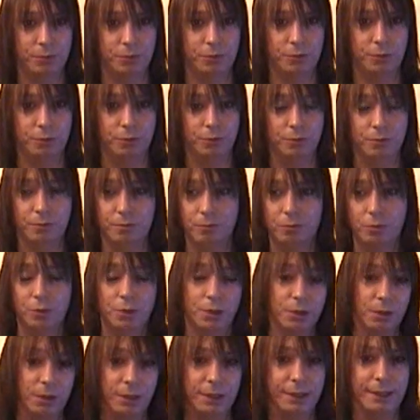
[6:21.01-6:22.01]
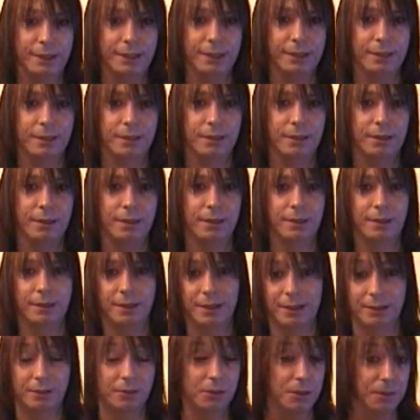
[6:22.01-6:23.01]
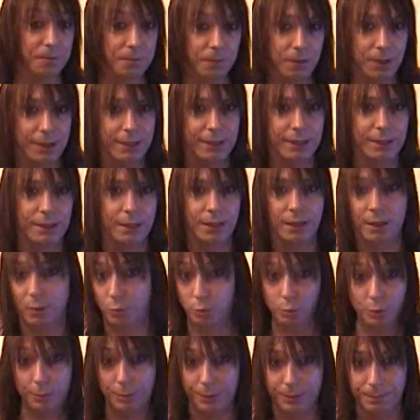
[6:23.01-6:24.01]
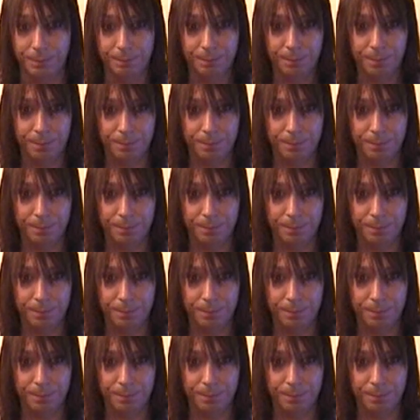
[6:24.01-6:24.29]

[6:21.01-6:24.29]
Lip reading: to look like and live like a woman,